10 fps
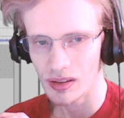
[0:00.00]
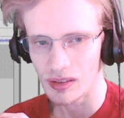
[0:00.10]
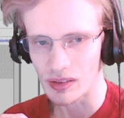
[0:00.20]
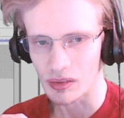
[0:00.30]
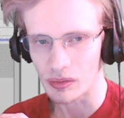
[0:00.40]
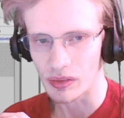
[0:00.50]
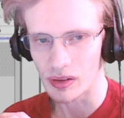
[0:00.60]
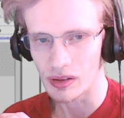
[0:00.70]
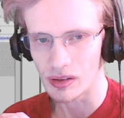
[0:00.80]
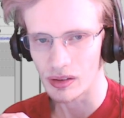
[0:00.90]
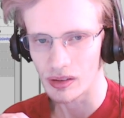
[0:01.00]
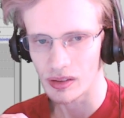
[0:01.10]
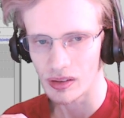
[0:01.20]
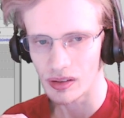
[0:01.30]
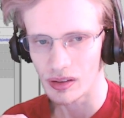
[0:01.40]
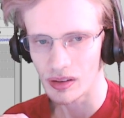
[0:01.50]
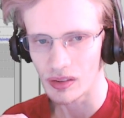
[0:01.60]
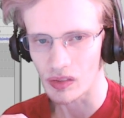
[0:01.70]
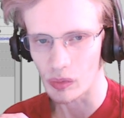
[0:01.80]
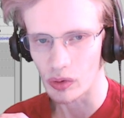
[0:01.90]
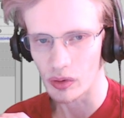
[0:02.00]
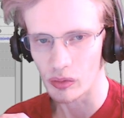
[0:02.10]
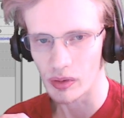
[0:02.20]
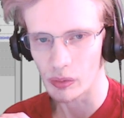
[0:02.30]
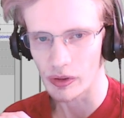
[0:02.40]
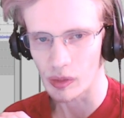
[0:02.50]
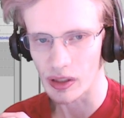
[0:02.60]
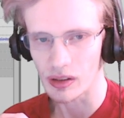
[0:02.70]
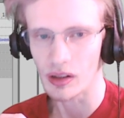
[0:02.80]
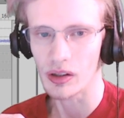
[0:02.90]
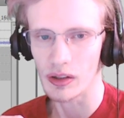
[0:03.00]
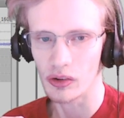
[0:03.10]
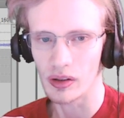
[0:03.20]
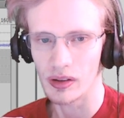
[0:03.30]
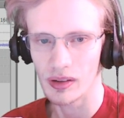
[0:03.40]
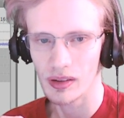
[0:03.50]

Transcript: Just if you're some stories for you to come back. Okay, sure.